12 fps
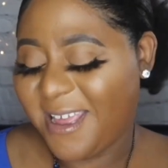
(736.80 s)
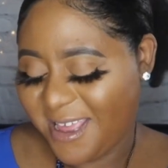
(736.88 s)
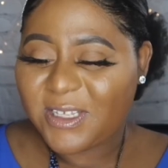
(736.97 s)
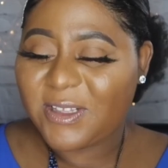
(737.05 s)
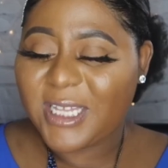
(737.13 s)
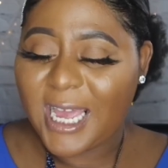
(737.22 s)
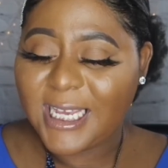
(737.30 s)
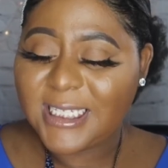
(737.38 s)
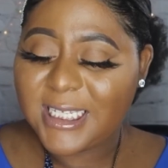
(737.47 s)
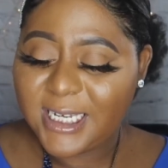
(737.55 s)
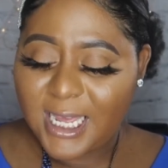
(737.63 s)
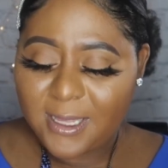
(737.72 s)
so last
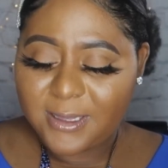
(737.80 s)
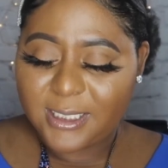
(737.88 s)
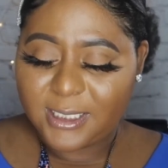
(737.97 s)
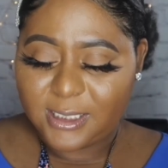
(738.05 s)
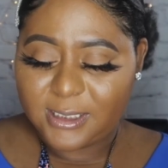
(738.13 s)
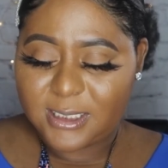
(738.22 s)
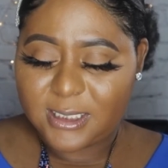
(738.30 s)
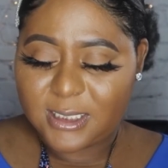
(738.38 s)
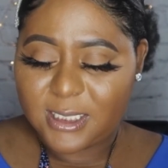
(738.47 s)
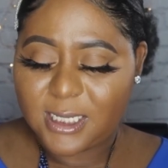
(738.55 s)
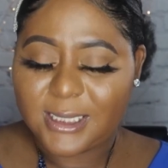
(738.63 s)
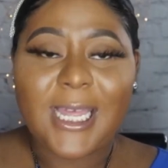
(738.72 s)
but not least,
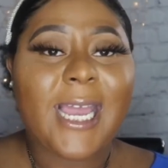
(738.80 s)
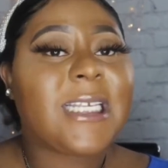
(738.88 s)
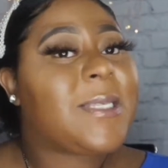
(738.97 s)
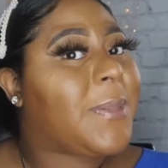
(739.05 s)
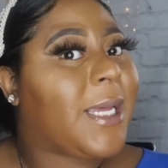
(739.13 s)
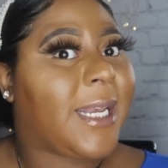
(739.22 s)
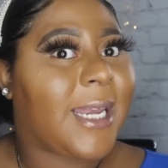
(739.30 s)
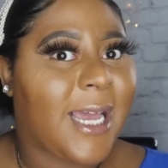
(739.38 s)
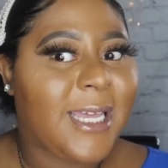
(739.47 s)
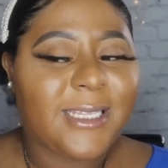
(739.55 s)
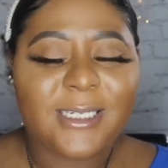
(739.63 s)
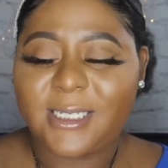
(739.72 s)
last but
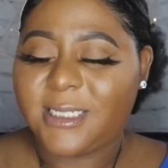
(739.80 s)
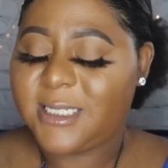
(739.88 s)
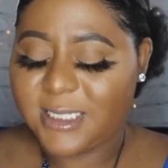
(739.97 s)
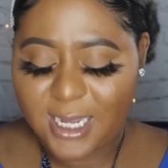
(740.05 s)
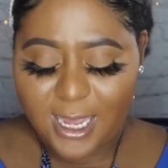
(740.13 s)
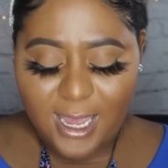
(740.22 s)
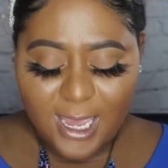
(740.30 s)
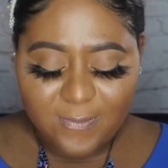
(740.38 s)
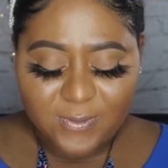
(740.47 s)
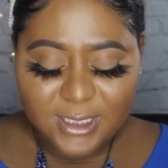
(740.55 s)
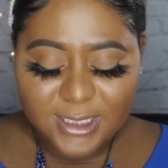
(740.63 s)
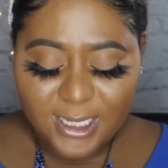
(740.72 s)
not least, I
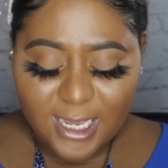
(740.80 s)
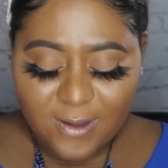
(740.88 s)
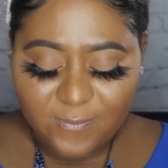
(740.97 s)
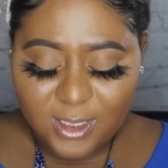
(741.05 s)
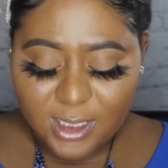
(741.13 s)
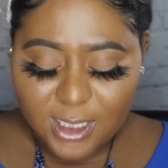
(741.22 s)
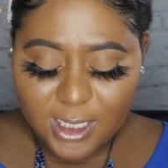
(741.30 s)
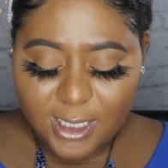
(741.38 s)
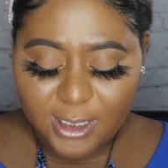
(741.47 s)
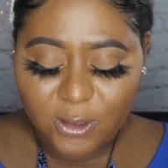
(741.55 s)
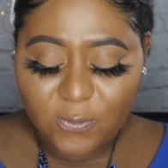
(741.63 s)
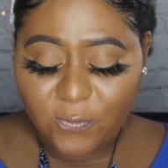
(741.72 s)
have this Calvin
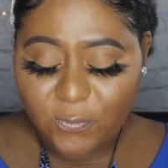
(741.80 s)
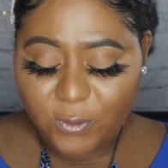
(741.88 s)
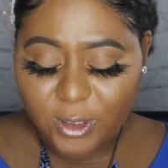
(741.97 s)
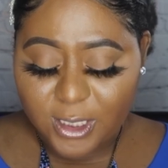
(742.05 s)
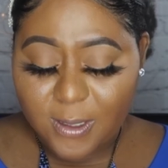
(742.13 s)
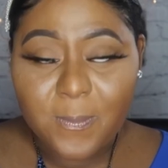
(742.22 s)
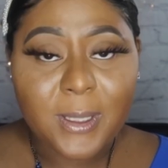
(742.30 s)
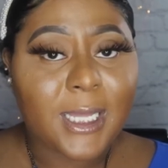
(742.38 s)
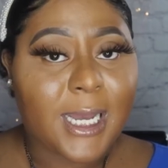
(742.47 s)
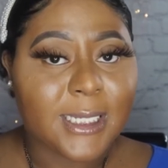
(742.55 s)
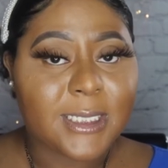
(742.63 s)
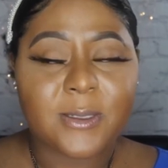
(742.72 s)
Klein Euphoria
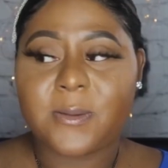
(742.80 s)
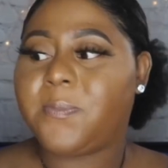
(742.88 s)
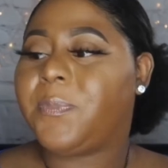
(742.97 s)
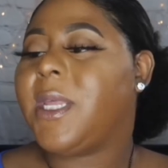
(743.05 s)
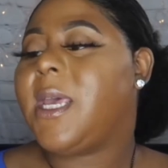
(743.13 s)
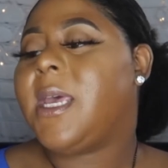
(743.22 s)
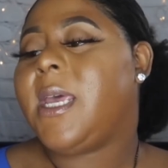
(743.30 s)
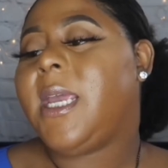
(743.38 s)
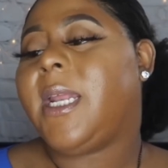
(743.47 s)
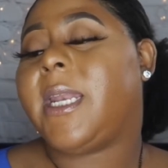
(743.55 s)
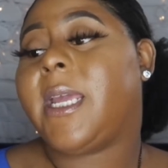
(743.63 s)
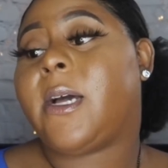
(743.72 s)
Blossom.
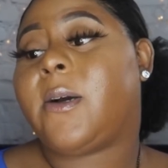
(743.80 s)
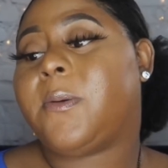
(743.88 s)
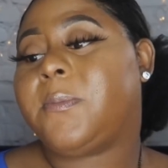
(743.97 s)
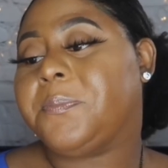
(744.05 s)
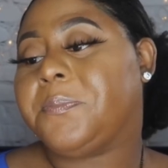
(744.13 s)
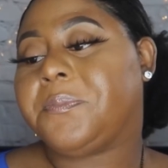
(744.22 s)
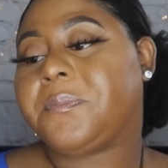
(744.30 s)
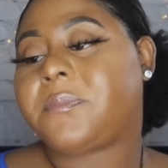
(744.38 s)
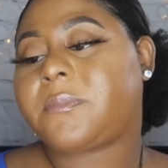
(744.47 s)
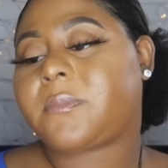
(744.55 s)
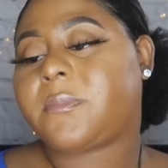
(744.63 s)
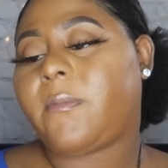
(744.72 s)
Now,
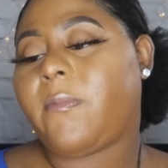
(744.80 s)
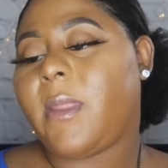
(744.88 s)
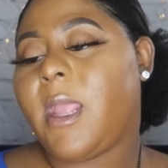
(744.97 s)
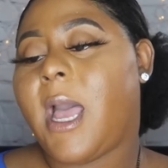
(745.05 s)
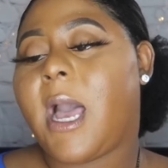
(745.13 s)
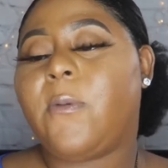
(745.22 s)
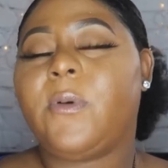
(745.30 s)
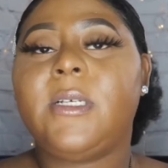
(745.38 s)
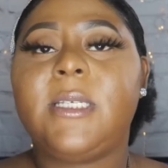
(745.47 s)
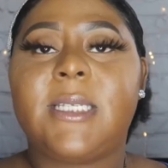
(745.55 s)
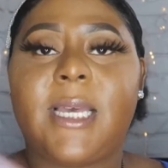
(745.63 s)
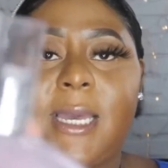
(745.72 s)
I will
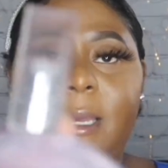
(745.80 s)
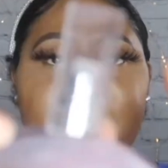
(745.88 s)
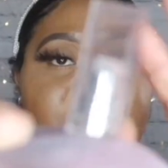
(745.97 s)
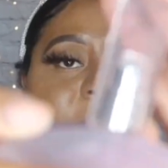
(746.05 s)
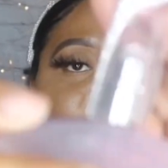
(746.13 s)
say,